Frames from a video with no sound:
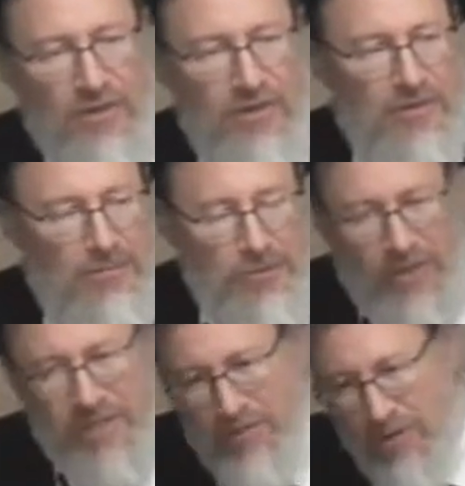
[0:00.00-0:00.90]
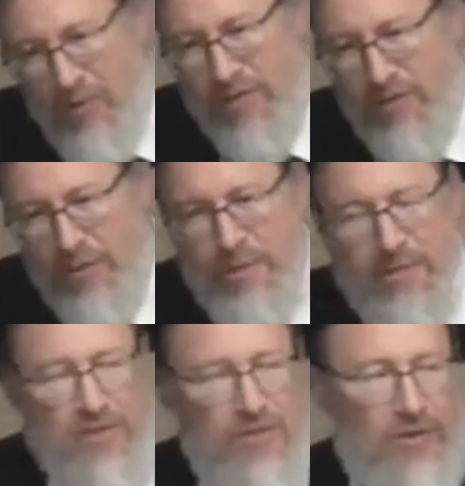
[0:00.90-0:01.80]
Torah. I'm talking about real
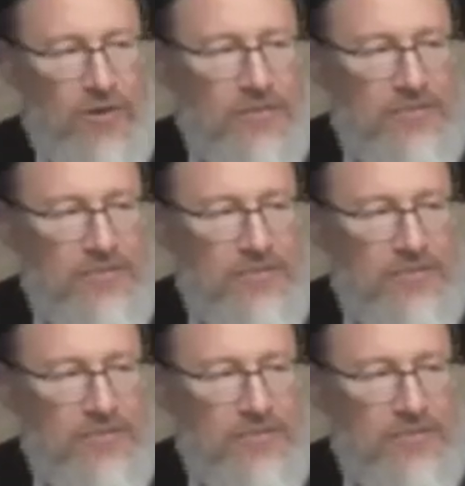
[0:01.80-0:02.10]
authentic Torah.